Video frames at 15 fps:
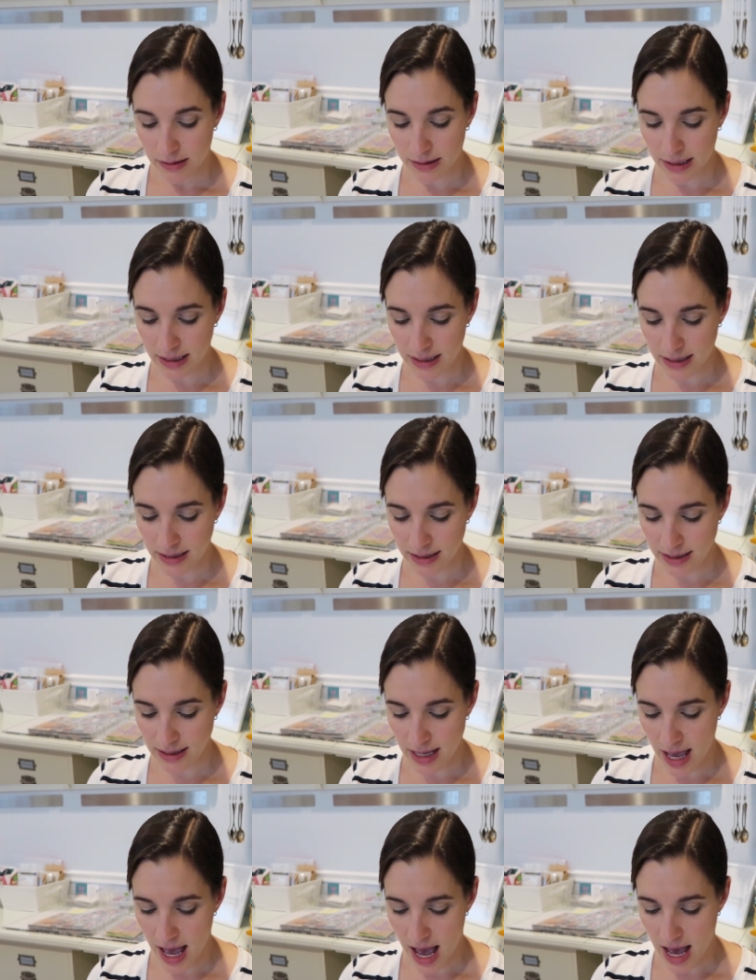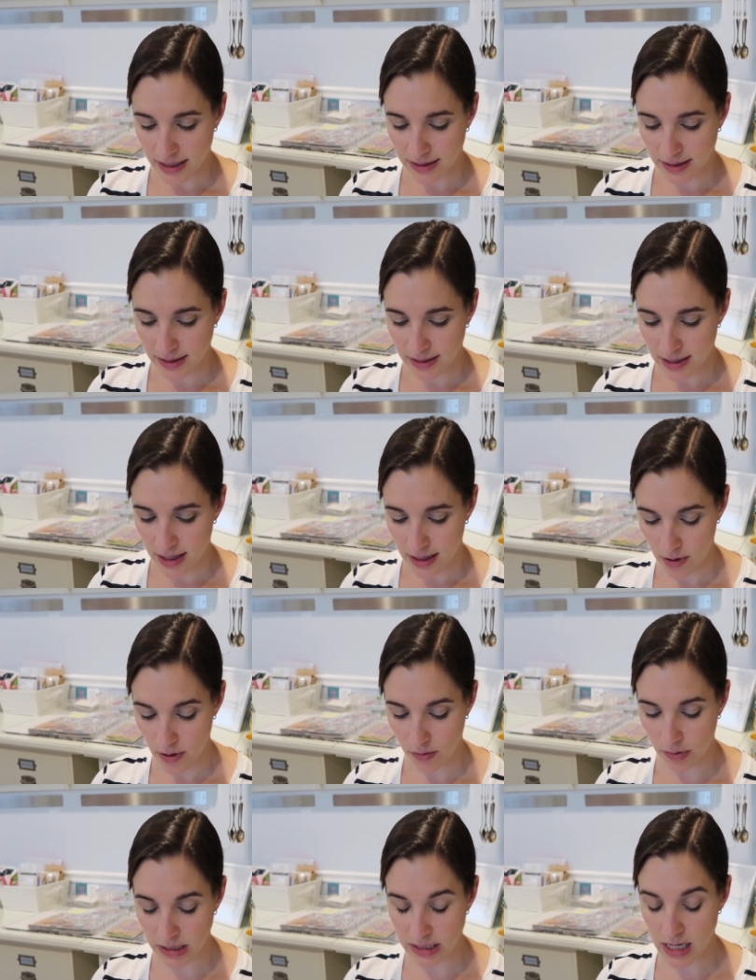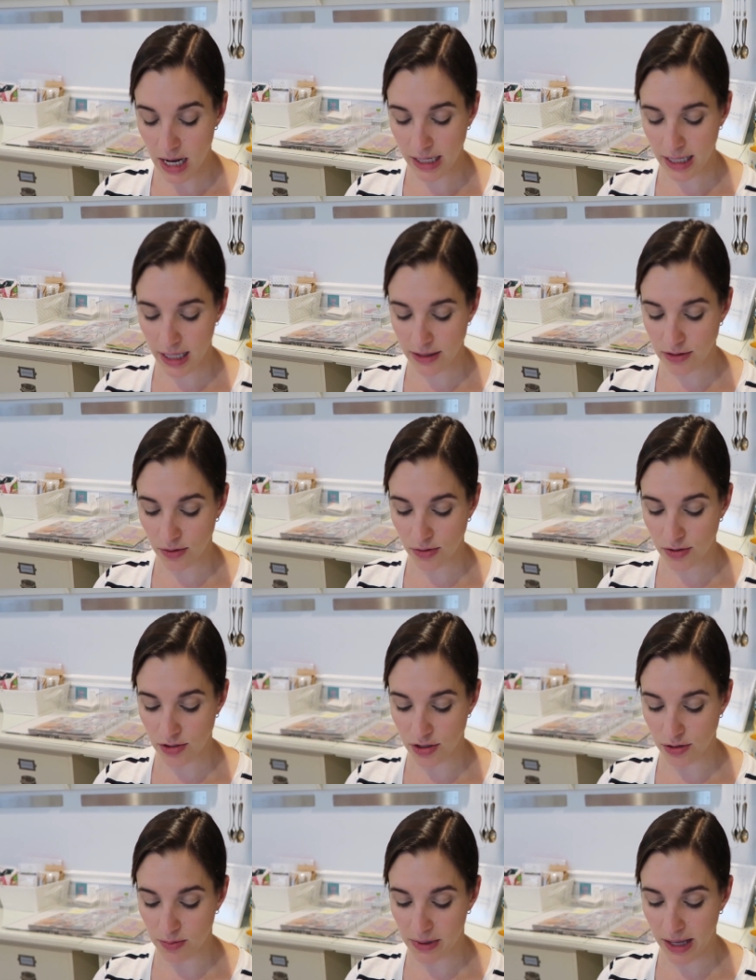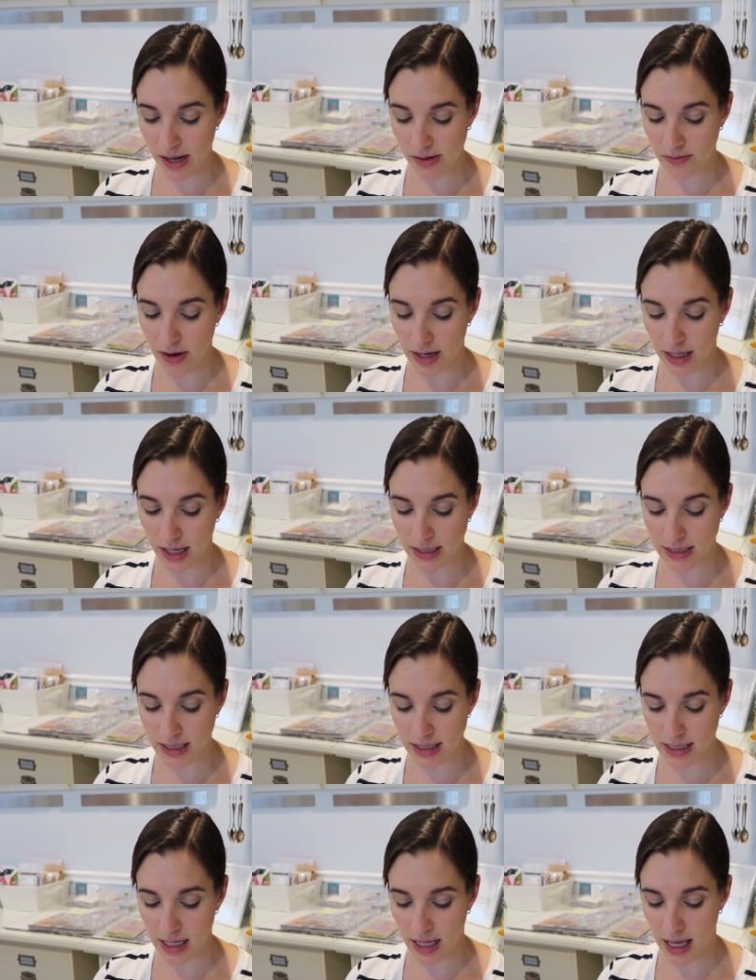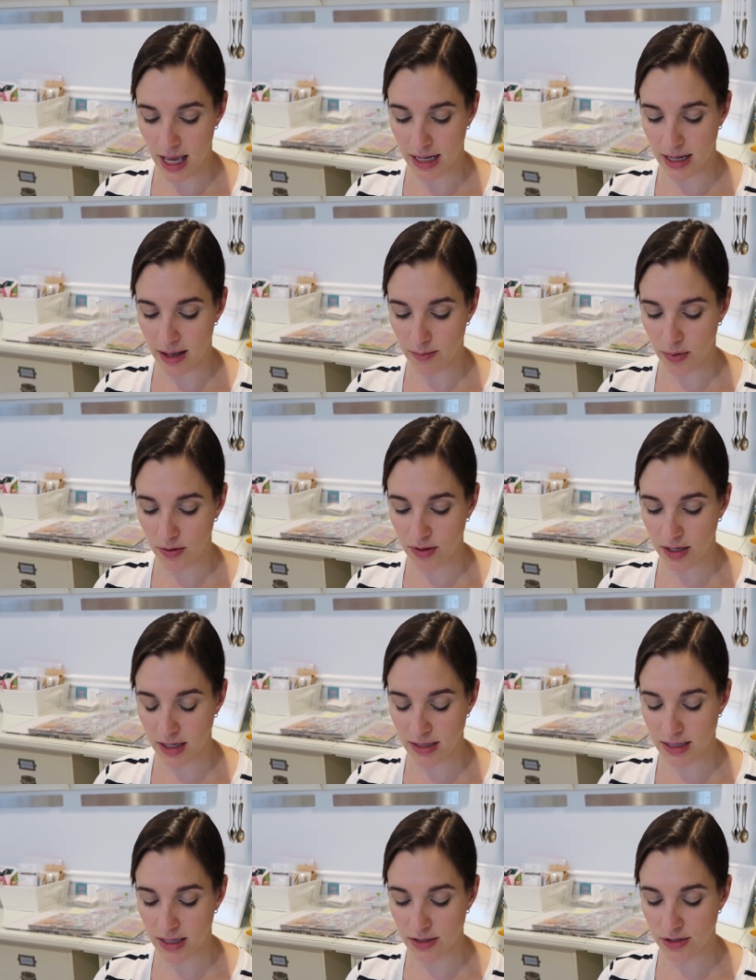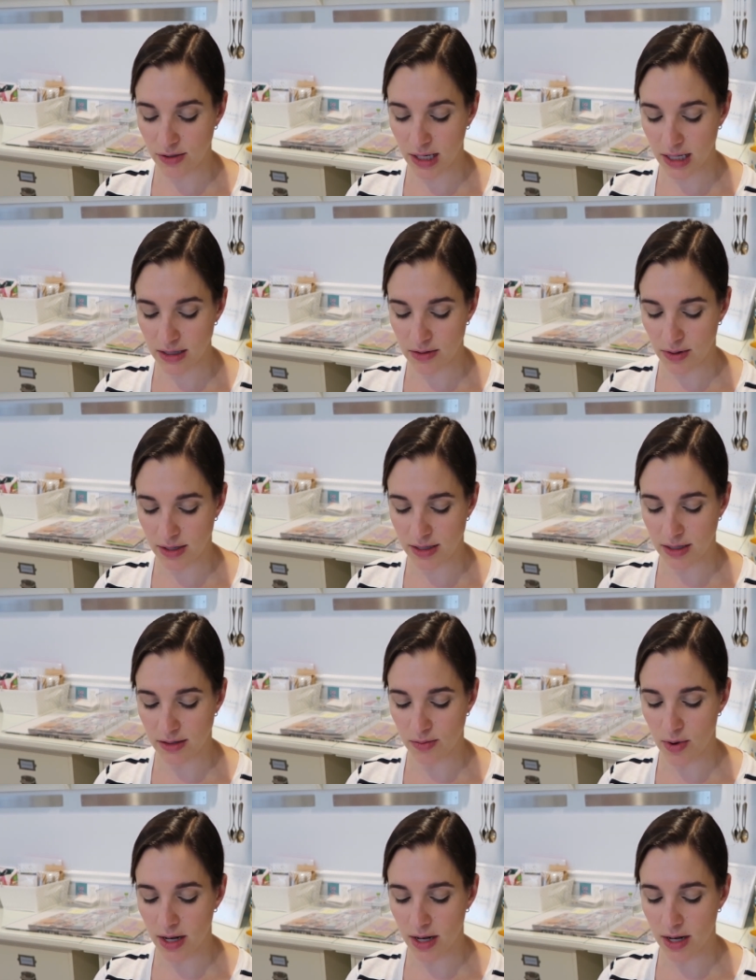Liz asks, when Donny gets older, do you plan on running at Disney again and both kids can do kids races?